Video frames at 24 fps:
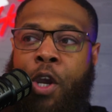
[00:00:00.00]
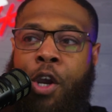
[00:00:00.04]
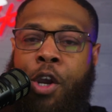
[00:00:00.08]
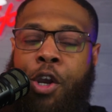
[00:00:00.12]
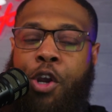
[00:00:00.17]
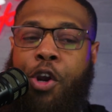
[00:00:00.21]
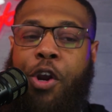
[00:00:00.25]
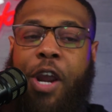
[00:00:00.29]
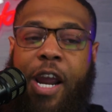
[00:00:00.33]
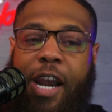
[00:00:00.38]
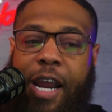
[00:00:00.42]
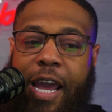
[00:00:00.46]

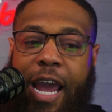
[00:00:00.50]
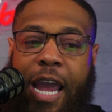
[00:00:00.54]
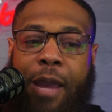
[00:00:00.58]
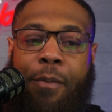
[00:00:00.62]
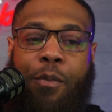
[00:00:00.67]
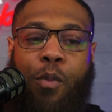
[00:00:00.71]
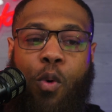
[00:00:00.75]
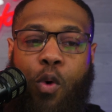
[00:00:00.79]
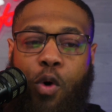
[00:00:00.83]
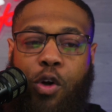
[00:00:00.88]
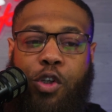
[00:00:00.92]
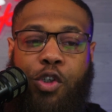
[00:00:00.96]
You're getting a
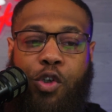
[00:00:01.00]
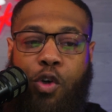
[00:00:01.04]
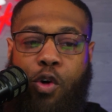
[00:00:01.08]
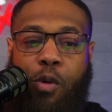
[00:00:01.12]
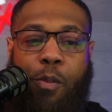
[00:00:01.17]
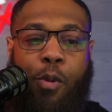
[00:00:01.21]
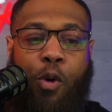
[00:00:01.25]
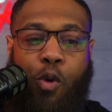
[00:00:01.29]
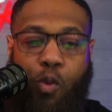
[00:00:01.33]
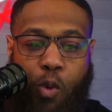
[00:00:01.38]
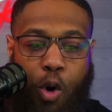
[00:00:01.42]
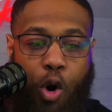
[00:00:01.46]
more
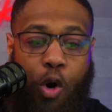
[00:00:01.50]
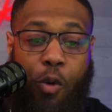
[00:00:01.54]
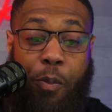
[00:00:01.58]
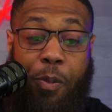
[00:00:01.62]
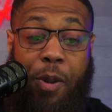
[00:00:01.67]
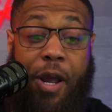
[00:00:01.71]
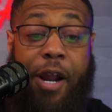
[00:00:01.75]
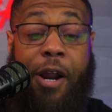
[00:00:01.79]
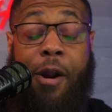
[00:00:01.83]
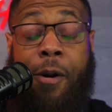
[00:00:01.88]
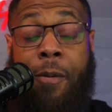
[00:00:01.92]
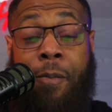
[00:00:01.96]
suitable role
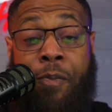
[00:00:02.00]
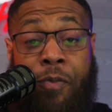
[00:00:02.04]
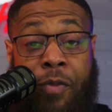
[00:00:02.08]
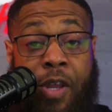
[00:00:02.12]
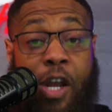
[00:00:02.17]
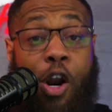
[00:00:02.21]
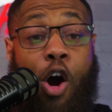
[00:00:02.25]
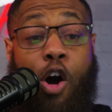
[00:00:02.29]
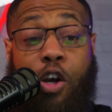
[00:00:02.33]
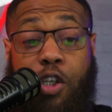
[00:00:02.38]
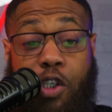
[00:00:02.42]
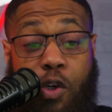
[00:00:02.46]
player that
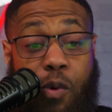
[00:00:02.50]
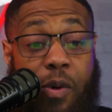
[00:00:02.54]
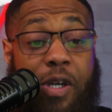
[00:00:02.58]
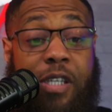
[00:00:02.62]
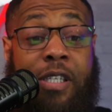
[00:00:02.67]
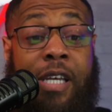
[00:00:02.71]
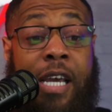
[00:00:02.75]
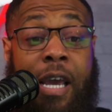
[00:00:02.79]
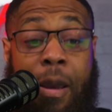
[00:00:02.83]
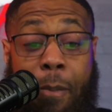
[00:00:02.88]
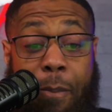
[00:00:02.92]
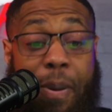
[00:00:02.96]
also
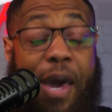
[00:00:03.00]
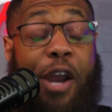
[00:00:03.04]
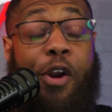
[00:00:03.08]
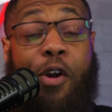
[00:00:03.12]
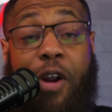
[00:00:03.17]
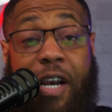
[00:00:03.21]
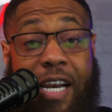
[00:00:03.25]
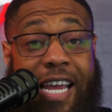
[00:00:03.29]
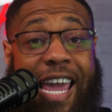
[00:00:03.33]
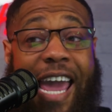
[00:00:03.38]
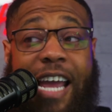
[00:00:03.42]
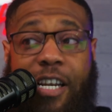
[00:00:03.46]
is better
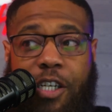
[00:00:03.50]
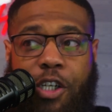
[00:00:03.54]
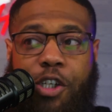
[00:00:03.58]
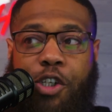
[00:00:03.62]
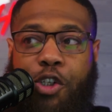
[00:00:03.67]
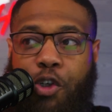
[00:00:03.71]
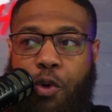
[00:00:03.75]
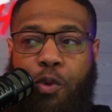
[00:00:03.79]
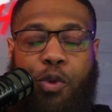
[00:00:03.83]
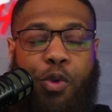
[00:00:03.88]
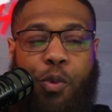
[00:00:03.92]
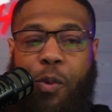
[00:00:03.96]
in
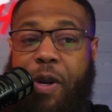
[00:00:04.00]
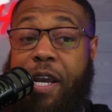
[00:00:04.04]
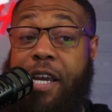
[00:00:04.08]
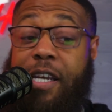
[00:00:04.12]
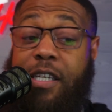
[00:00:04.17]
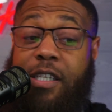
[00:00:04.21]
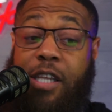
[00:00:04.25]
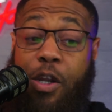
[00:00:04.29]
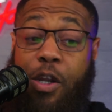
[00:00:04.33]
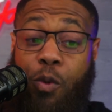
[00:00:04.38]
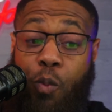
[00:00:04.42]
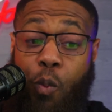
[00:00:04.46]
catch-and-shoot
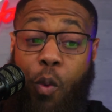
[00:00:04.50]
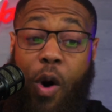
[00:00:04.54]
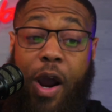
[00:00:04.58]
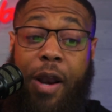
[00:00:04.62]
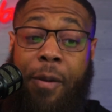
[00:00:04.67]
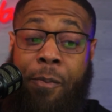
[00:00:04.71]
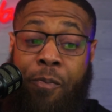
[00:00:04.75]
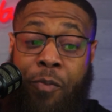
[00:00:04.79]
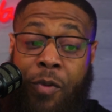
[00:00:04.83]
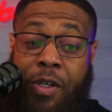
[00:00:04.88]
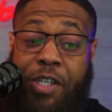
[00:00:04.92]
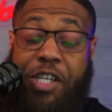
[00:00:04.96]
threes than what
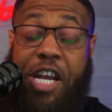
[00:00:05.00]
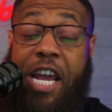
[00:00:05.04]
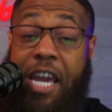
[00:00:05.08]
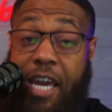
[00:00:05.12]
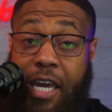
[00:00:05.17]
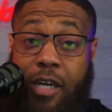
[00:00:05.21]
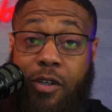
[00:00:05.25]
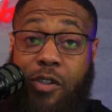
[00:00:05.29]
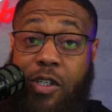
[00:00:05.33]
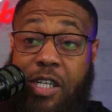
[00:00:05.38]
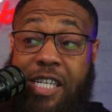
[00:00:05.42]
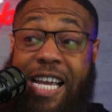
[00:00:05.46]
Shai
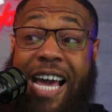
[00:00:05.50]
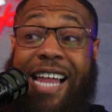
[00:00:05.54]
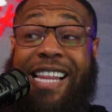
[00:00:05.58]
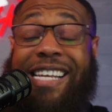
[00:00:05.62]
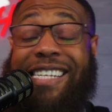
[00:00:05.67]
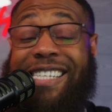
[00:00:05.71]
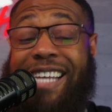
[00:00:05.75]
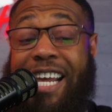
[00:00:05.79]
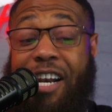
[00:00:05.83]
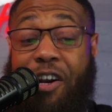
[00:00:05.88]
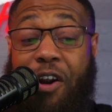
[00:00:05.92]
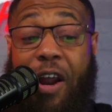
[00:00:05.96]

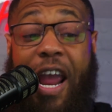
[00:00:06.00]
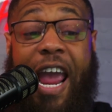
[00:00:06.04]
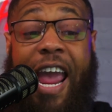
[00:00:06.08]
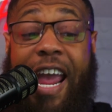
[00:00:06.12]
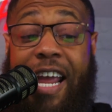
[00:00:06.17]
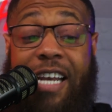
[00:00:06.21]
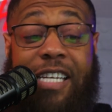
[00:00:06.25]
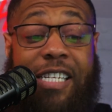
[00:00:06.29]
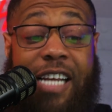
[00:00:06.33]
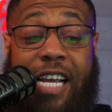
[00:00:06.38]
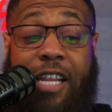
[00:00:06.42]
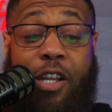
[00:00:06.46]
Gilgeous-Alexander
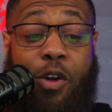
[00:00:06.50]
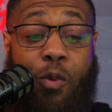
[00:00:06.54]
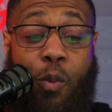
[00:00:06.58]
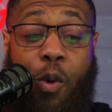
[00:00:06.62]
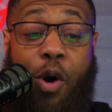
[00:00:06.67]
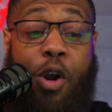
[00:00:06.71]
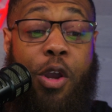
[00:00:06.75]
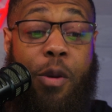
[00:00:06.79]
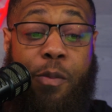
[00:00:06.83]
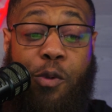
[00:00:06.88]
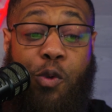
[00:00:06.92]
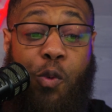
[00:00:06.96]
and Jalen
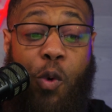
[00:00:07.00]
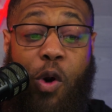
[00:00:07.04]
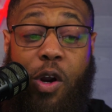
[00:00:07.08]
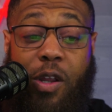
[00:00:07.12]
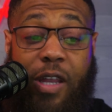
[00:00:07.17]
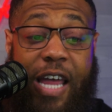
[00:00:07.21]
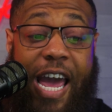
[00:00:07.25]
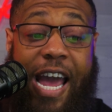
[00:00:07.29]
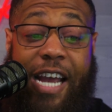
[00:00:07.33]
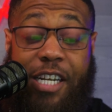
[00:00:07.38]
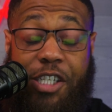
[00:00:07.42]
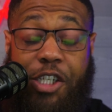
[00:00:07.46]
Williams were
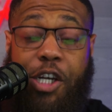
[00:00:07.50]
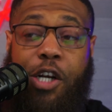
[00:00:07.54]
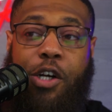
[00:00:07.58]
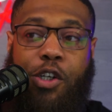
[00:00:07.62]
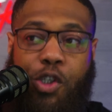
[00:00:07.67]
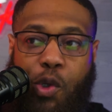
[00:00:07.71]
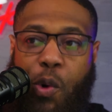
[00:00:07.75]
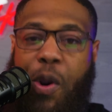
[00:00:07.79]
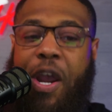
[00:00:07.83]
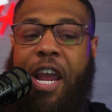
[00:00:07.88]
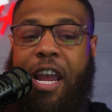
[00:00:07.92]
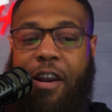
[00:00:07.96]
last year,
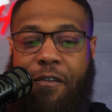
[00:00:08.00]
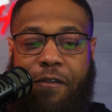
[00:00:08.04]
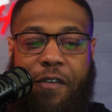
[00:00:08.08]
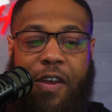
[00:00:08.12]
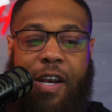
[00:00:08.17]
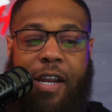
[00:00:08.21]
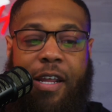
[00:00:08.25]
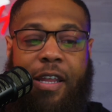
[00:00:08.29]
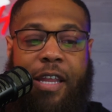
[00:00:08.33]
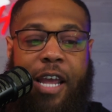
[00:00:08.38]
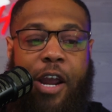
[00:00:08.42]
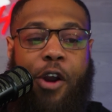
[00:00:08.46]
so he can fit
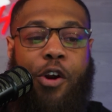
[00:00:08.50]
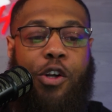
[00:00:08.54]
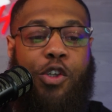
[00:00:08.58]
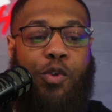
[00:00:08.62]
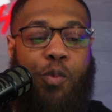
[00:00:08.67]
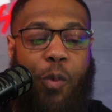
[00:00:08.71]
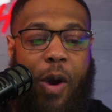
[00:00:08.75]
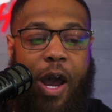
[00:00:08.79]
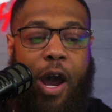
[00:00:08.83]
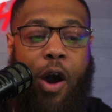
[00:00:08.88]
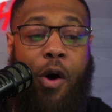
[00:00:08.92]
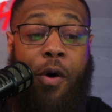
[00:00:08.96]
in there as
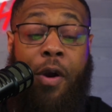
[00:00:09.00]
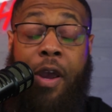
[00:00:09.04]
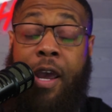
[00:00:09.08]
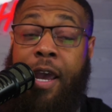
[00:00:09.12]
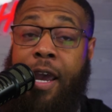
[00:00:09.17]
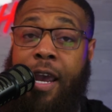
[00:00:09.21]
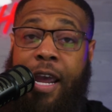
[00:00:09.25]
well.